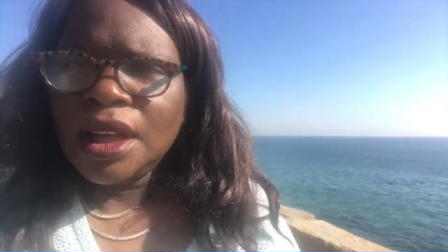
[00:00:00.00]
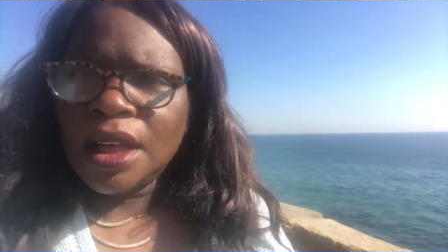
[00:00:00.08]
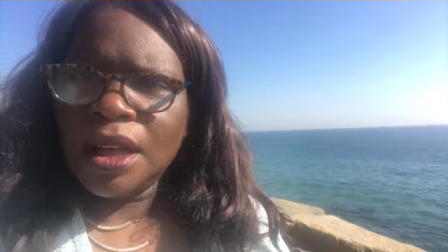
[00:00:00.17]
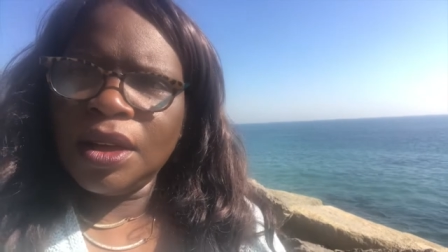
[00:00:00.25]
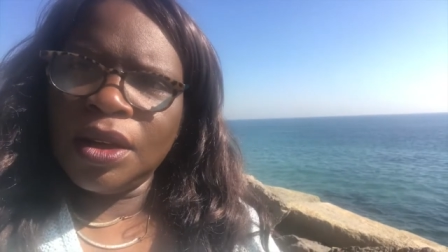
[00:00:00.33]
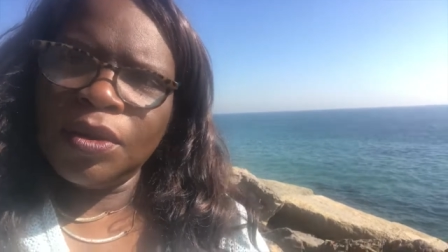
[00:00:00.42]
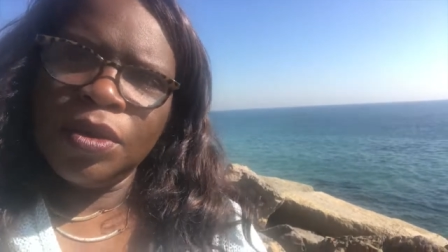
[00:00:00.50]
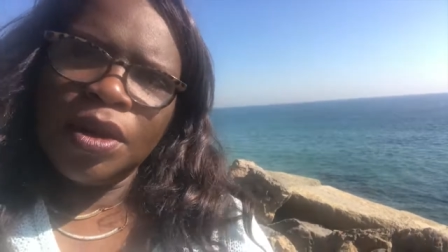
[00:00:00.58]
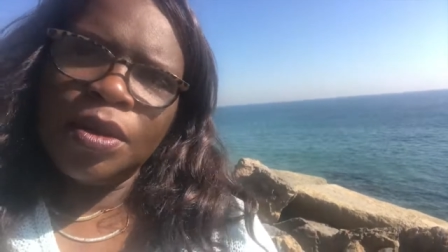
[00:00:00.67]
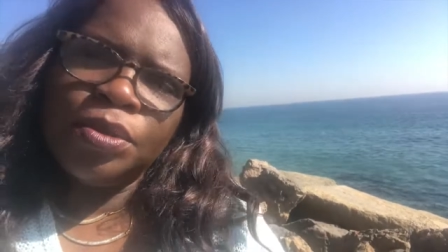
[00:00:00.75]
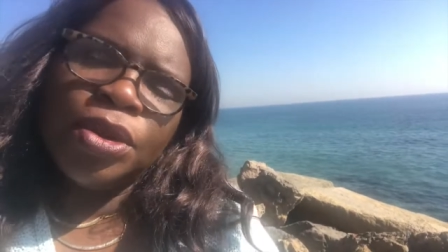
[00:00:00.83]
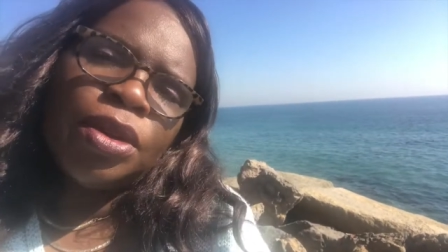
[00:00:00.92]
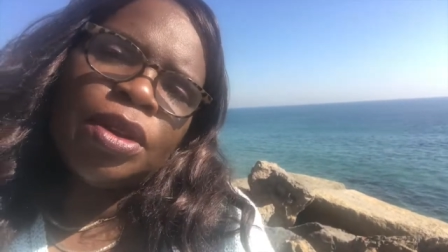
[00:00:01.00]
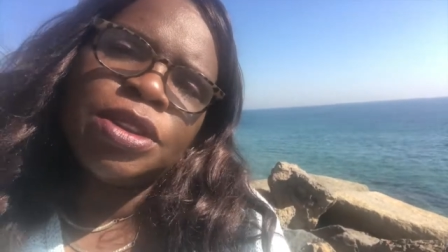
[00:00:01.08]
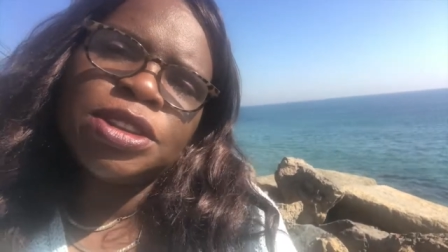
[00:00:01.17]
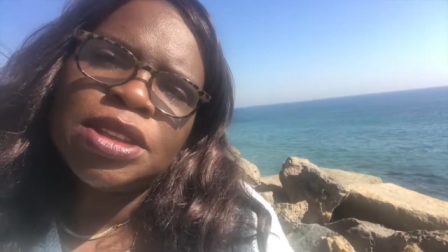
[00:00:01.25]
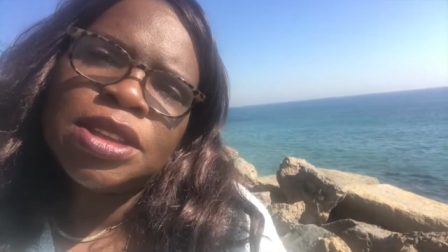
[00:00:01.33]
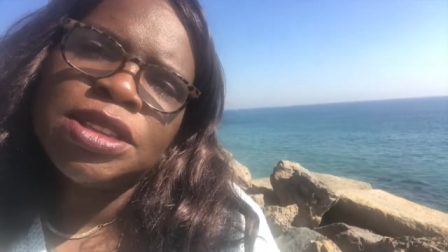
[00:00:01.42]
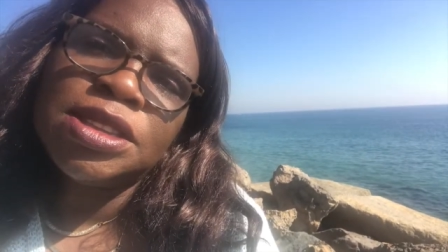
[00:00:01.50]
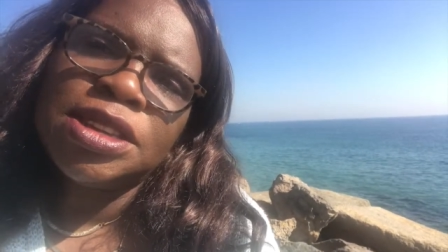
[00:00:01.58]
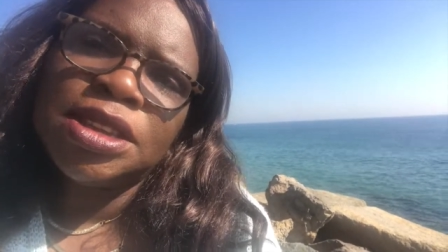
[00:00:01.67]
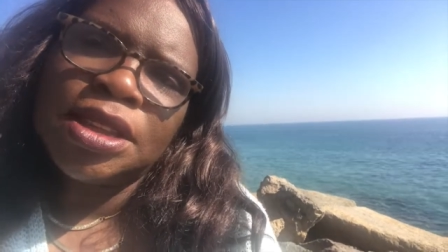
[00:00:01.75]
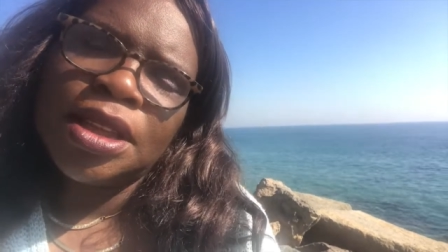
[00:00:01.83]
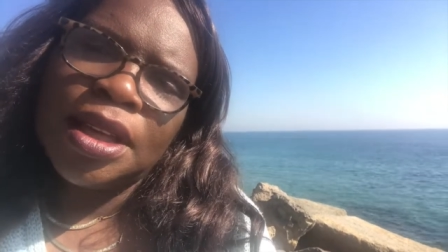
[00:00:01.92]
uh,
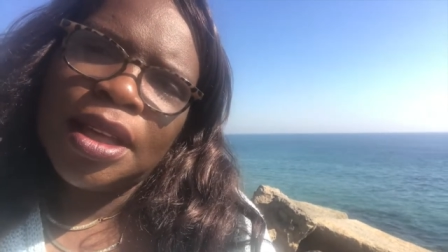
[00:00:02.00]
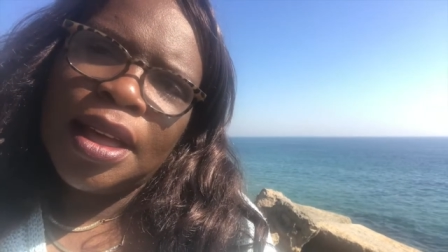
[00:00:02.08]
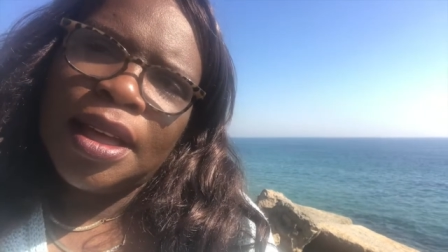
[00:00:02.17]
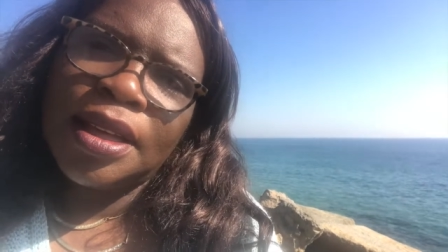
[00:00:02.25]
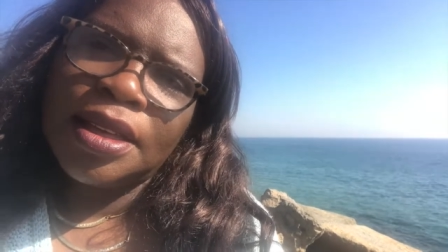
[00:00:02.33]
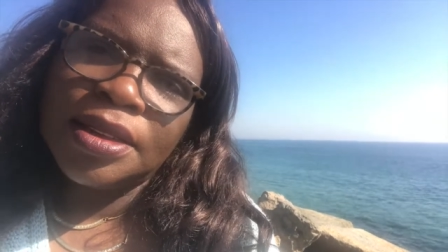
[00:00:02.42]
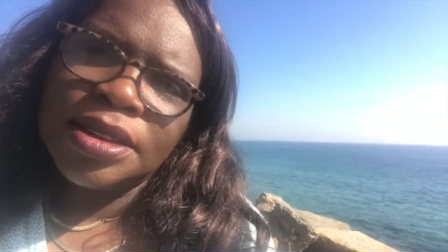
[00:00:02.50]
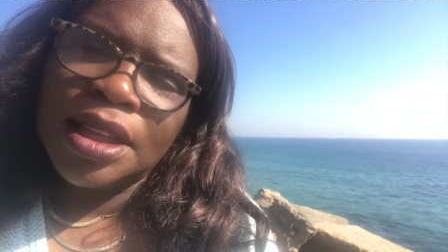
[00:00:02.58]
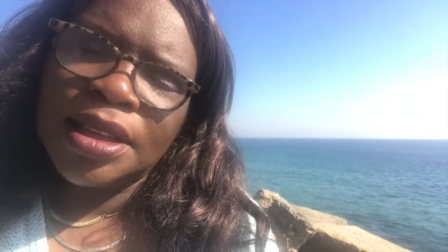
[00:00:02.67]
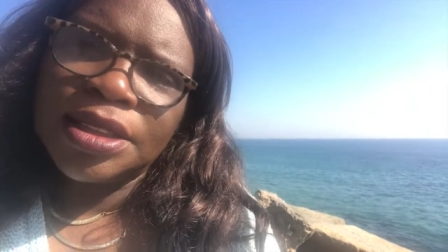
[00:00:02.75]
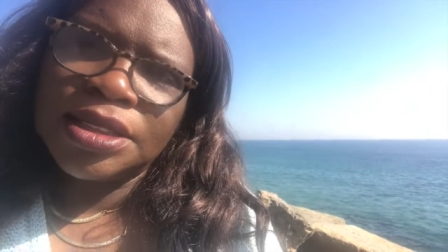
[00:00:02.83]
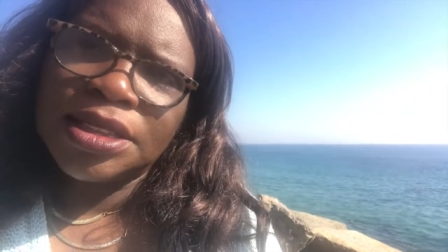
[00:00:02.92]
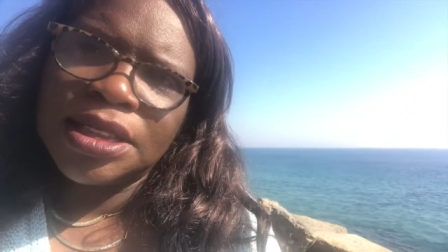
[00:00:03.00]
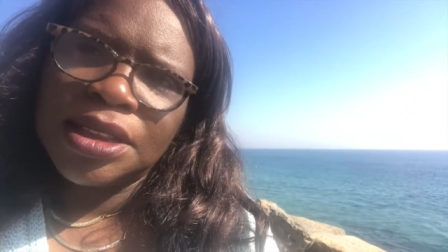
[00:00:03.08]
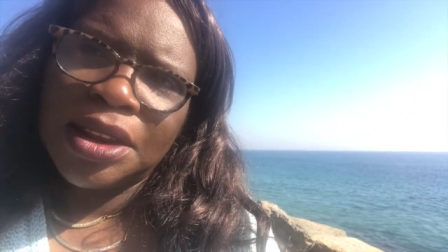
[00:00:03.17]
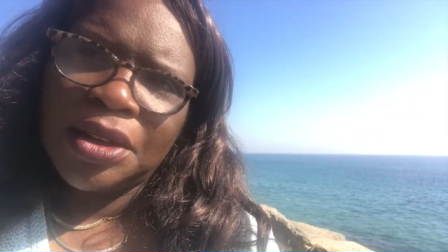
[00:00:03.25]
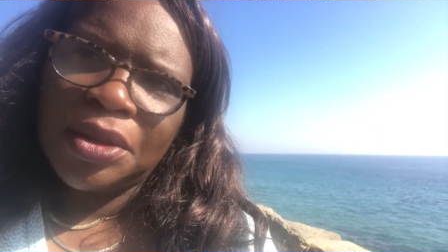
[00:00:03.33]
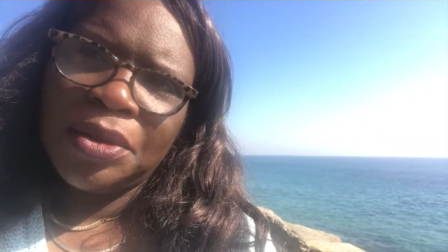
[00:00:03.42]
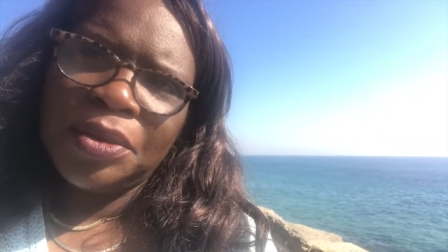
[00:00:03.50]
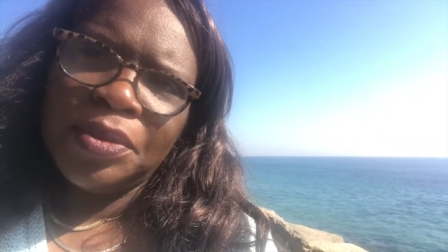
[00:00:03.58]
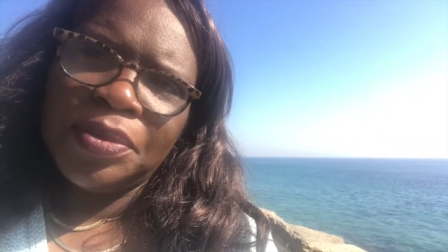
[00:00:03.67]
purchased a tuxedo